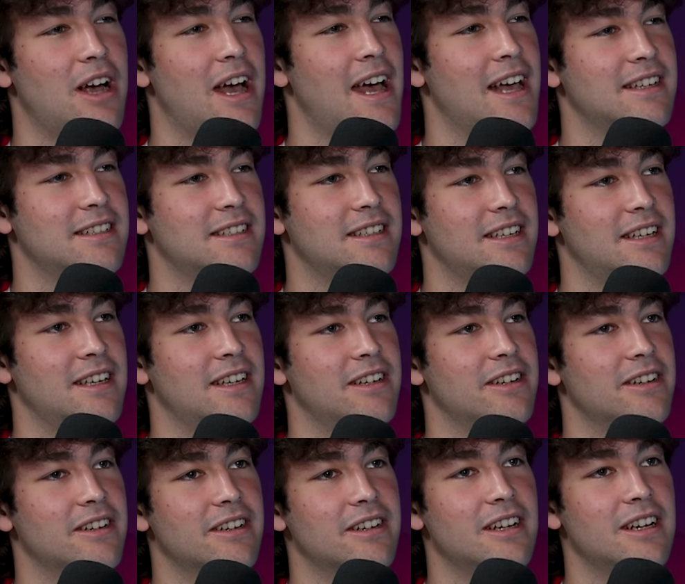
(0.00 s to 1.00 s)
asking
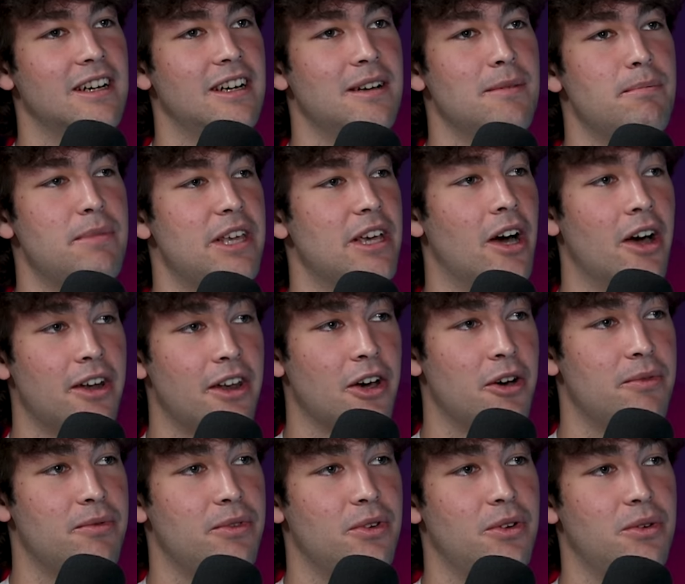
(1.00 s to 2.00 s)
or be
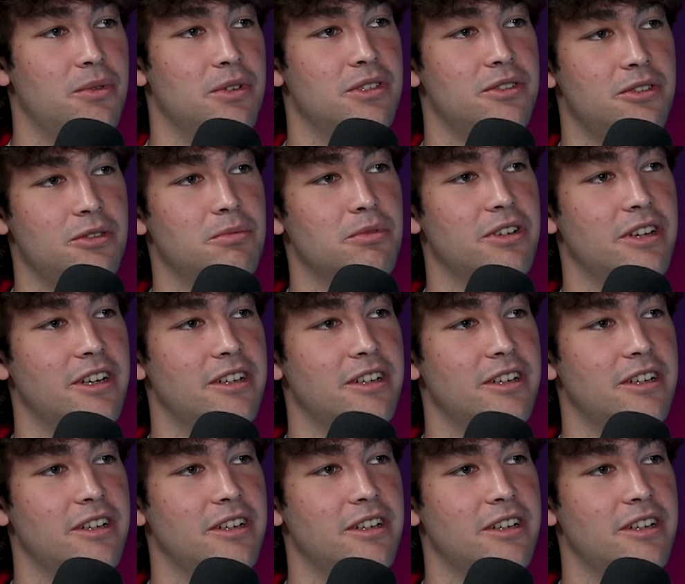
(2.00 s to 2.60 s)
unhelpful was super